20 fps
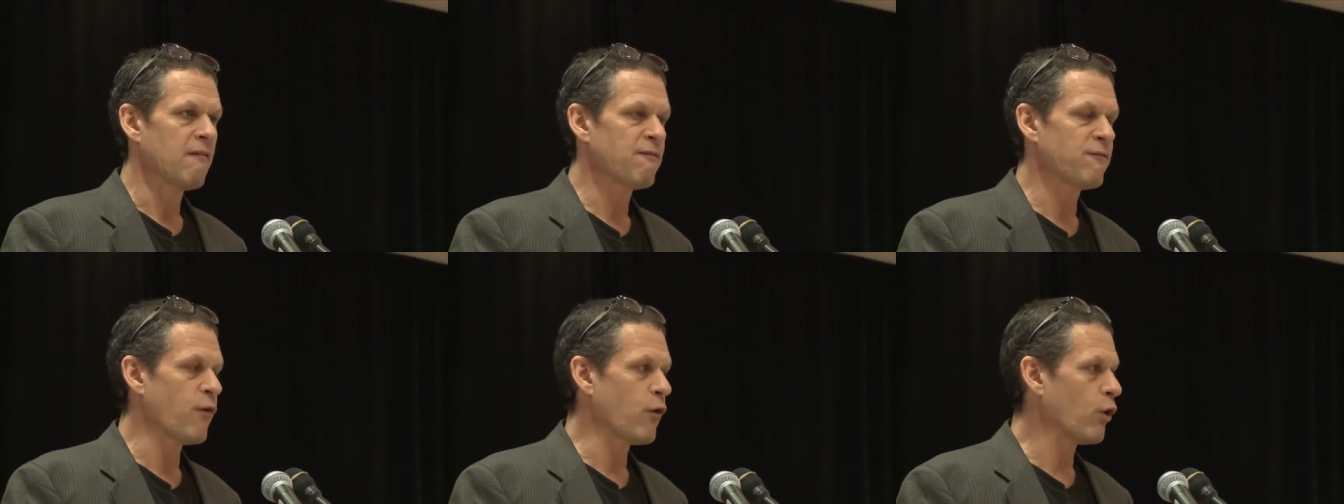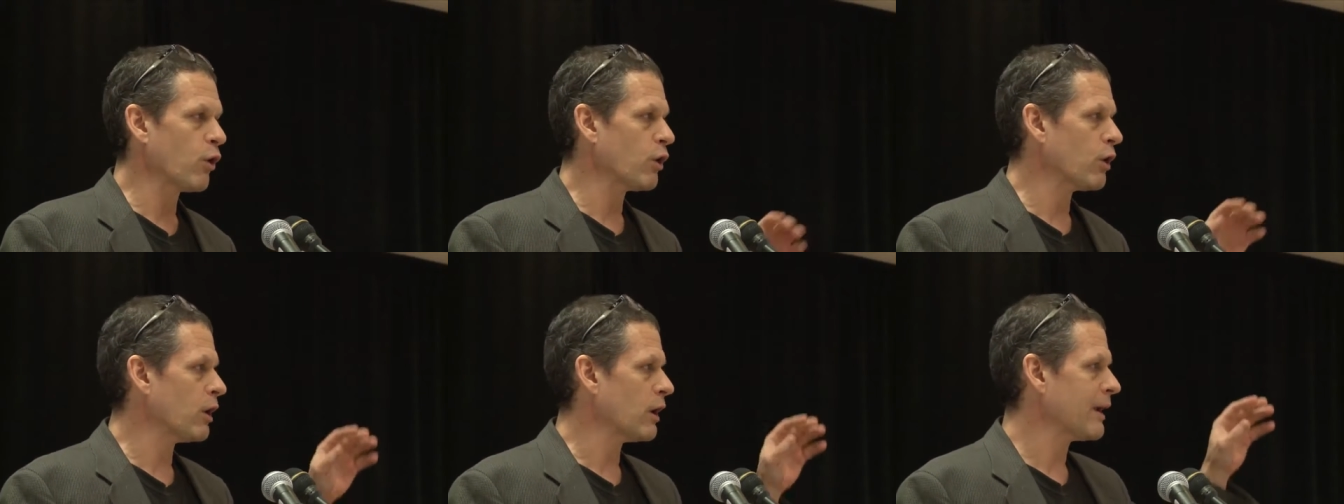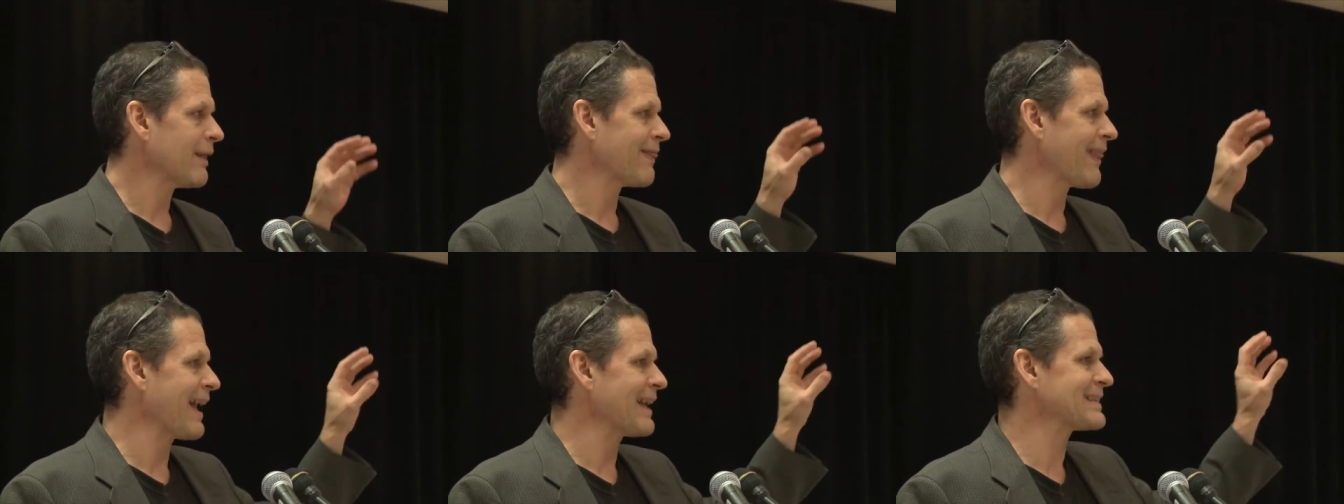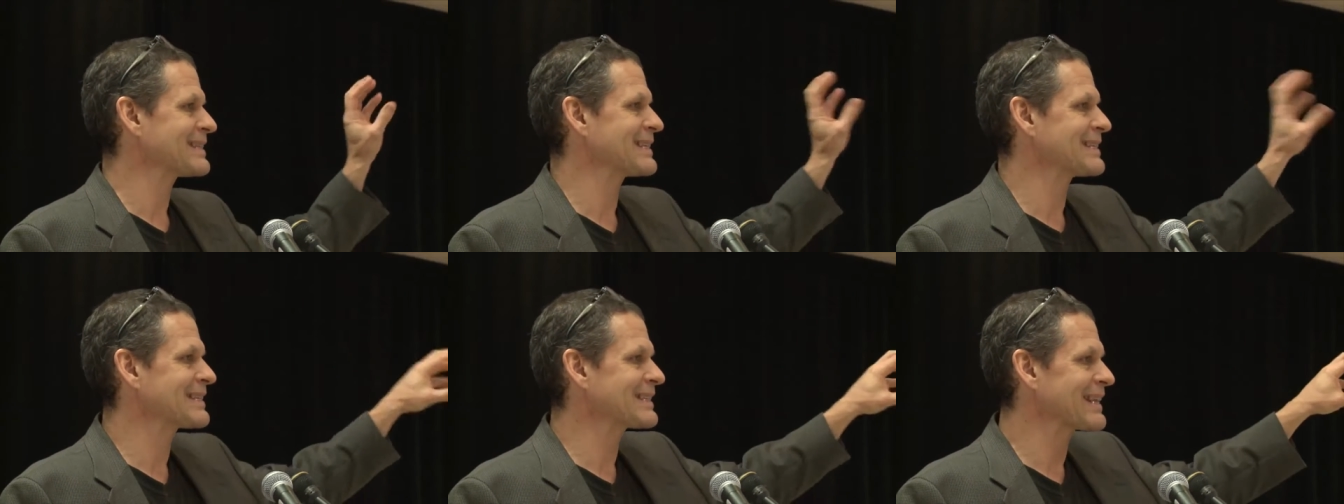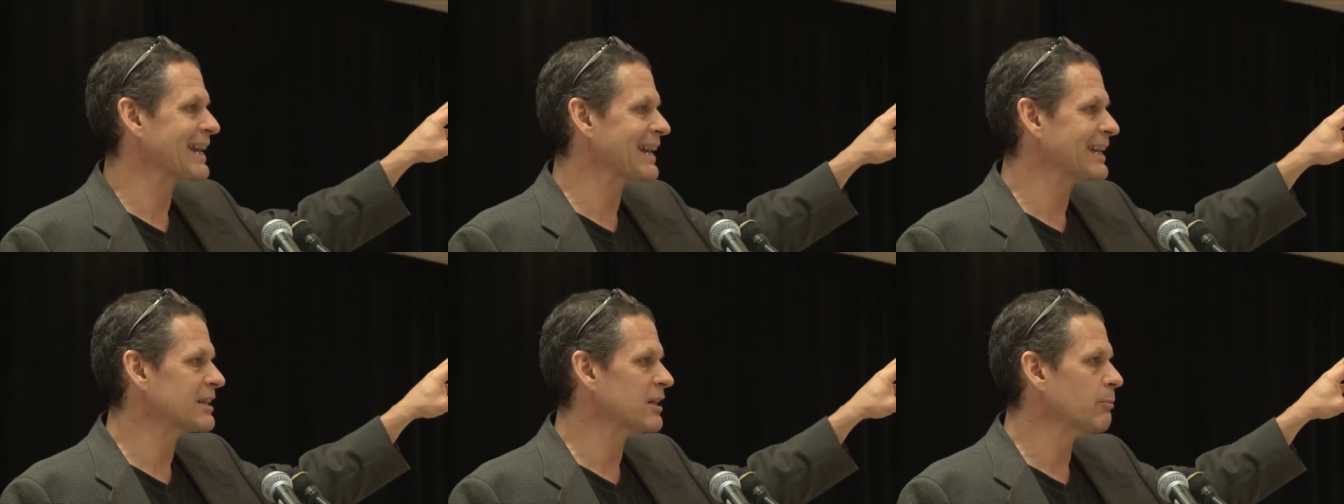for that
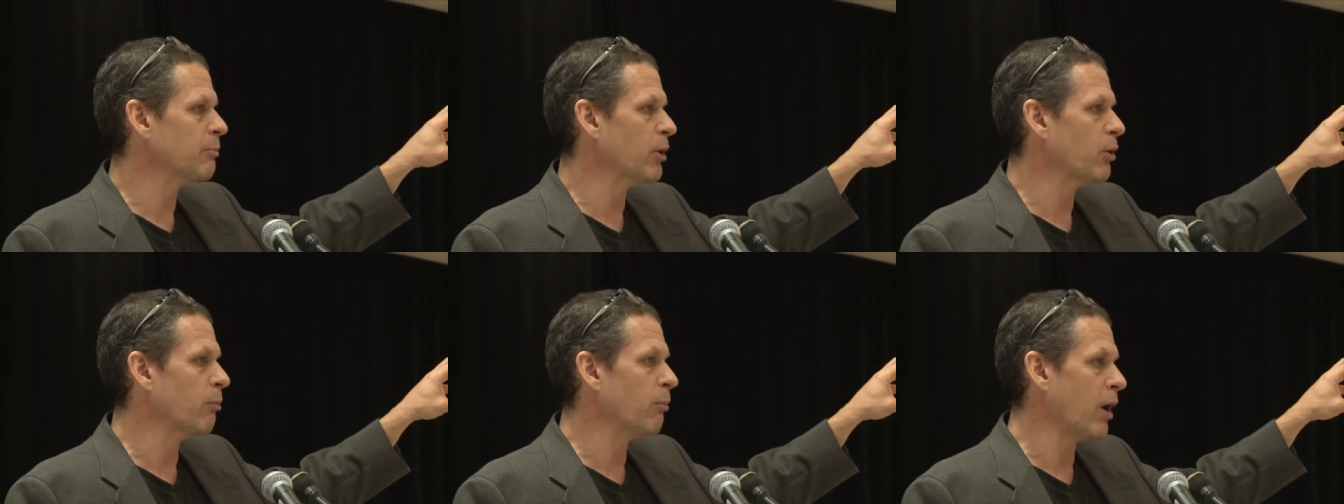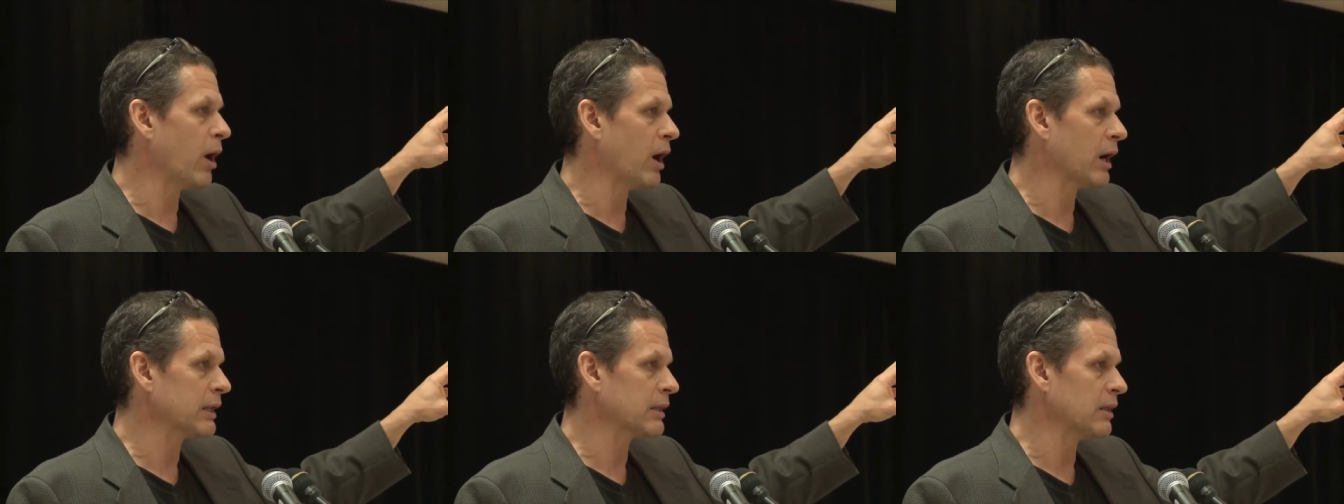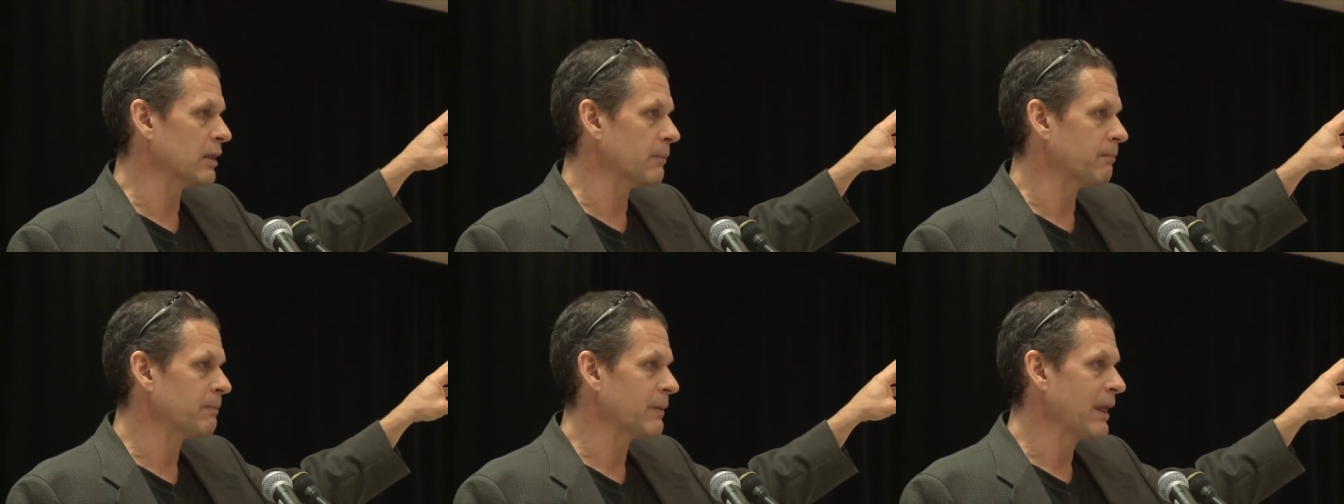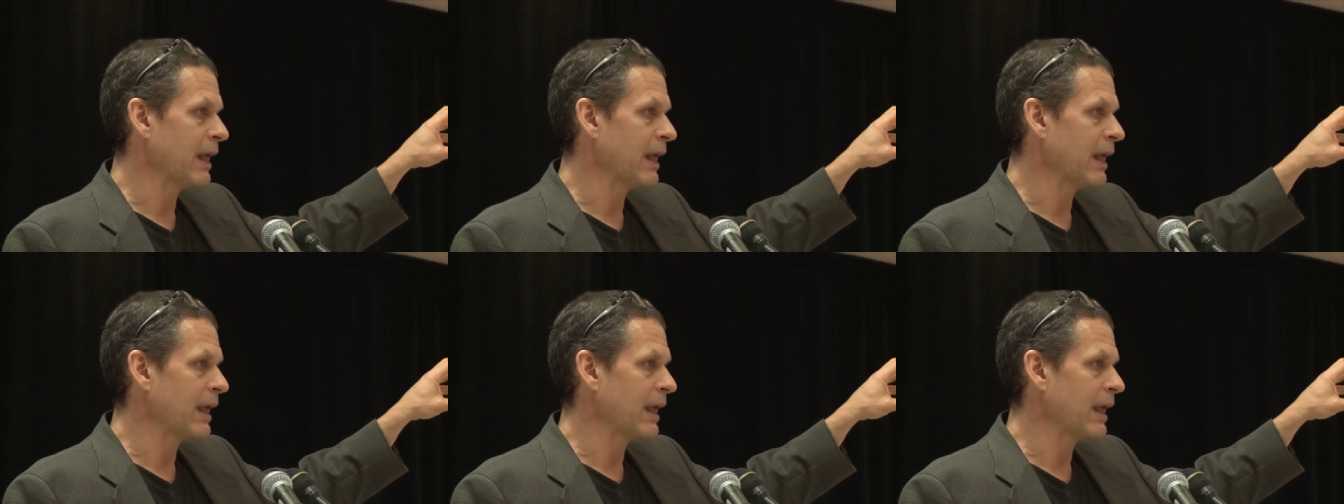sustainable model.